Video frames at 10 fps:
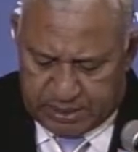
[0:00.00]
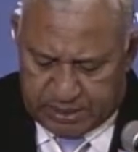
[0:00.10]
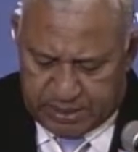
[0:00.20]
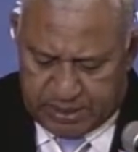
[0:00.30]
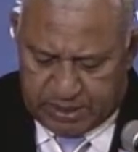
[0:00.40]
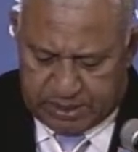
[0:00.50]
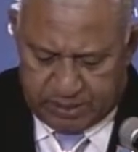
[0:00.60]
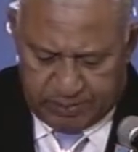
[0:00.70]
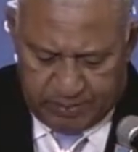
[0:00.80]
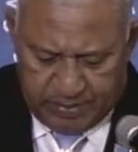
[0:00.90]
sinks,
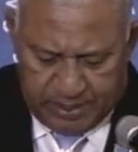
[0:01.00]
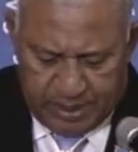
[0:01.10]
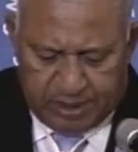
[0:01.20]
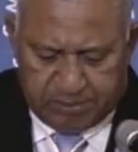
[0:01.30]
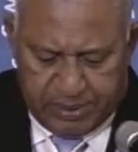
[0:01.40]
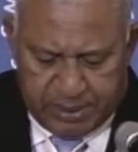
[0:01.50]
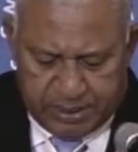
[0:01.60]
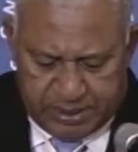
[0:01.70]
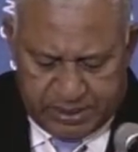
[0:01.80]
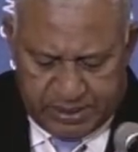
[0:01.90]
and
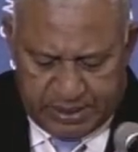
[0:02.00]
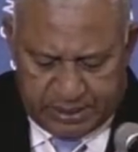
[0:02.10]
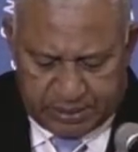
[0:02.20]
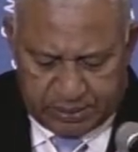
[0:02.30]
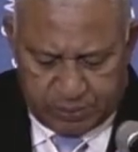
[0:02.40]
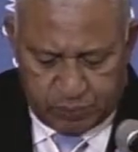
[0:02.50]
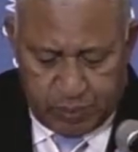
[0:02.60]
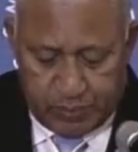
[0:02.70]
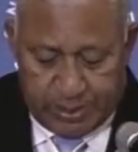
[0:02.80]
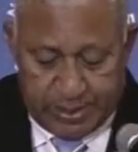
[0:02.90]
build resilience.
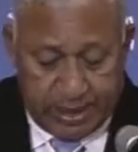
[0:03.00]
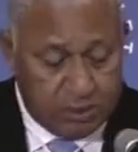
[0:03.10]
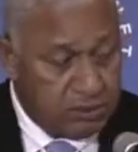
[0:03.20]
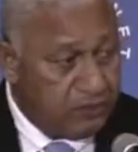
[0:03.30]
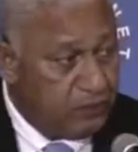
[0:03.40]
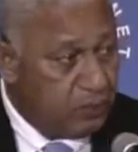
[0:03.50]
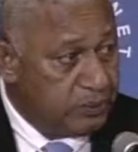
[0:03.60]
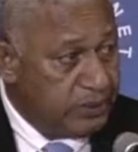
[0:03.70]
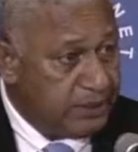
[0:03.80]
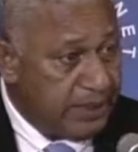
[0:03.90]
We will announce the full
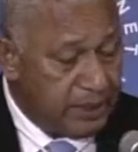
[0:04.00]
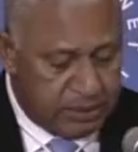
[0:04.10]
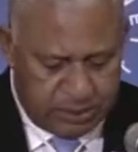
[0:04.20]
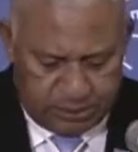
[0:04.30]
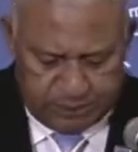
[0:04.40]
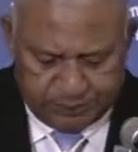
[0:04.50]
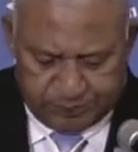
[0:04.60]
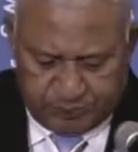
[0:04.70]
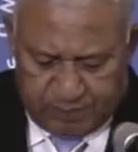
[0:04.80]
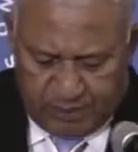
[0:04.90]
details
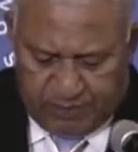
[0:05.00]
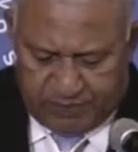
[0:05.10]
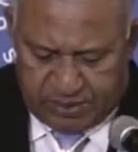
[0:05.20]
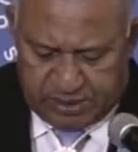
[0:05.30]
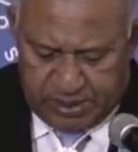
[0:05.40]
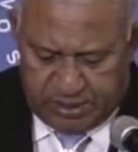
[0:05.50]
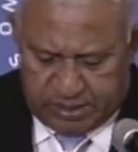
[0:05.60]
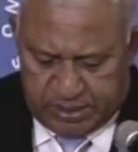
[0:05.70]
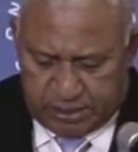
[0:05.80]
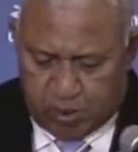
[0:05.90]
of this
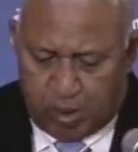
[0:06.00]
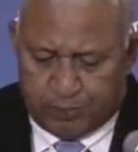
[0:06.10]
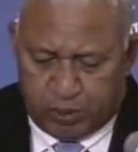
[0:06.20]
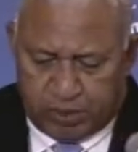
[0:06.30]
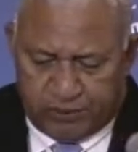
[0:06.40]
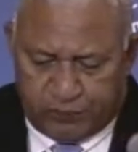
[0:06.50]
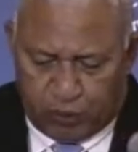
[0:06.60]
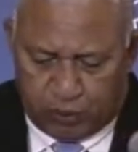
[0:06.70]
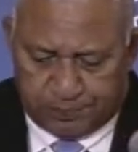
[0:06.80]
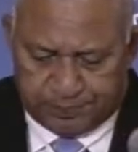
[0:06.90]
strategy at
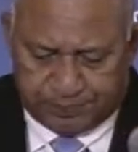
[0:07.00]
COP24.